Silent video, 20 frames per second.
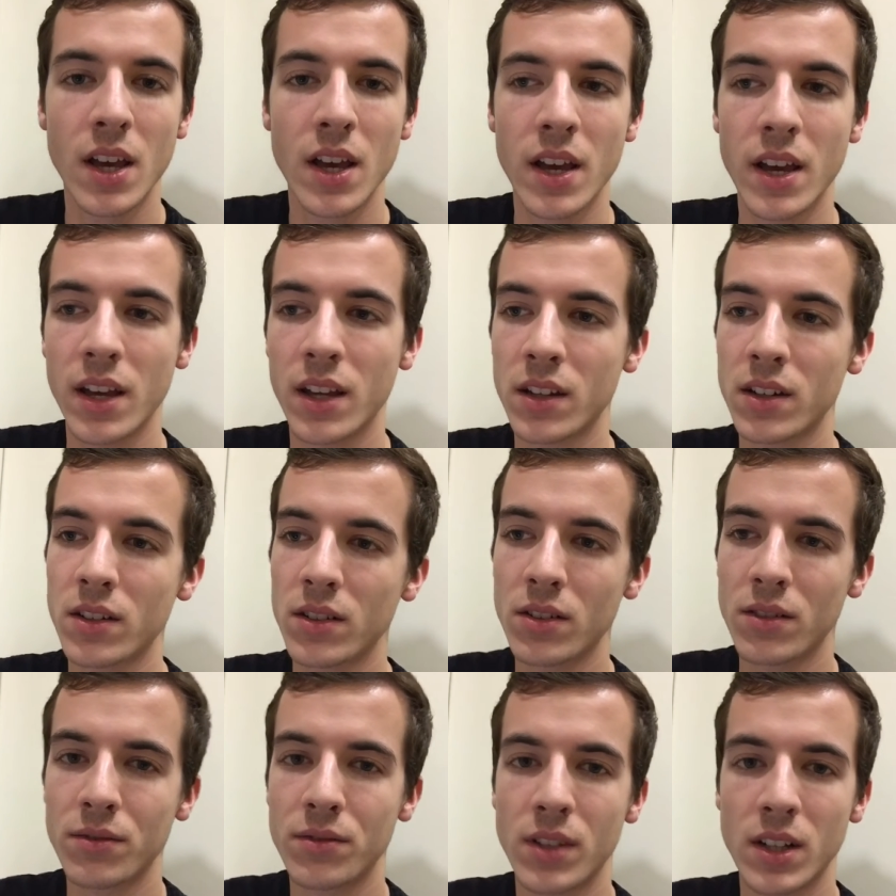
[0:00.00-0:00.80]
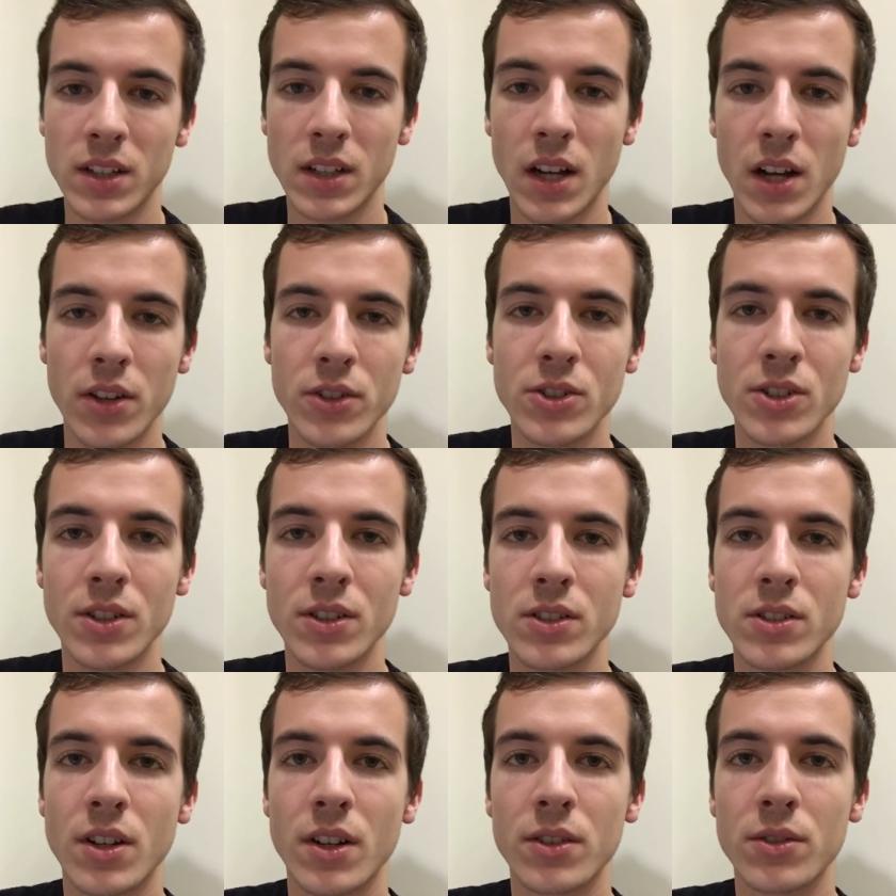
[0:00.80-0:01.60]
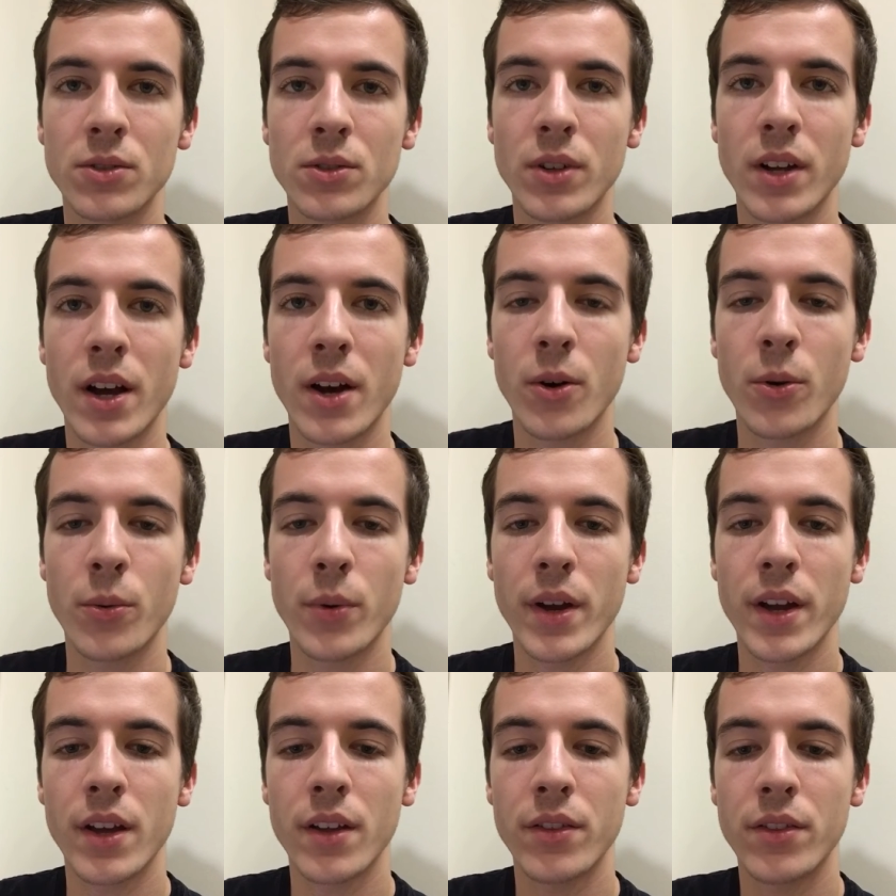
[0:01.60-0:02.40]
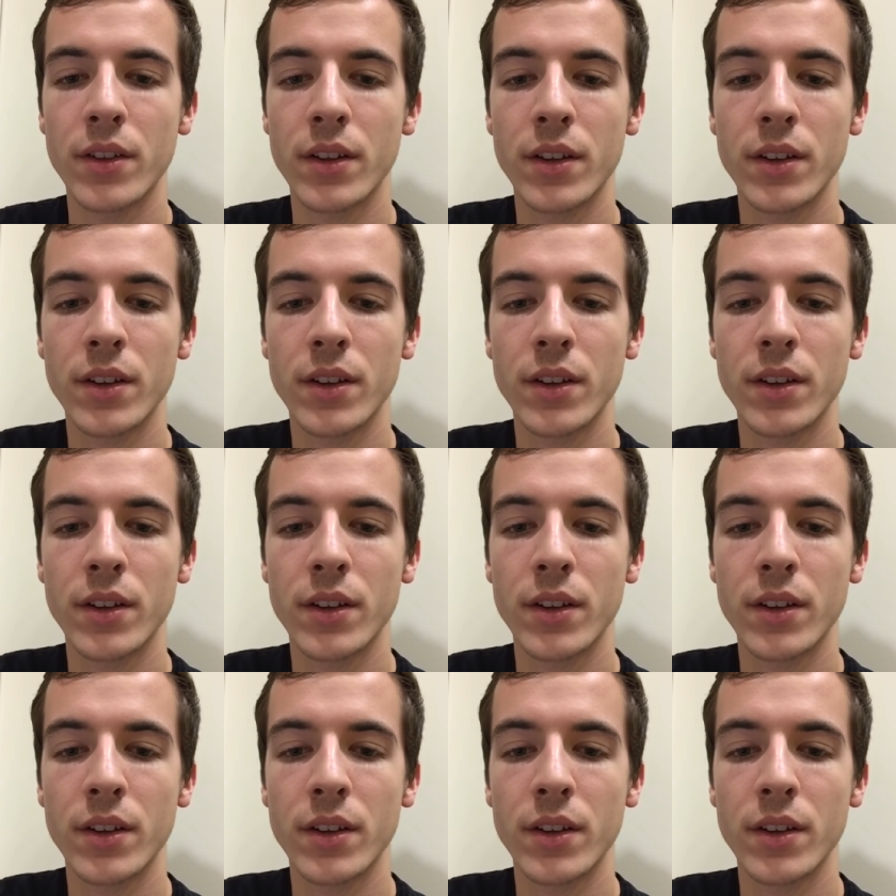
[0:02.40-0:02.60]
and of technology in general outweigh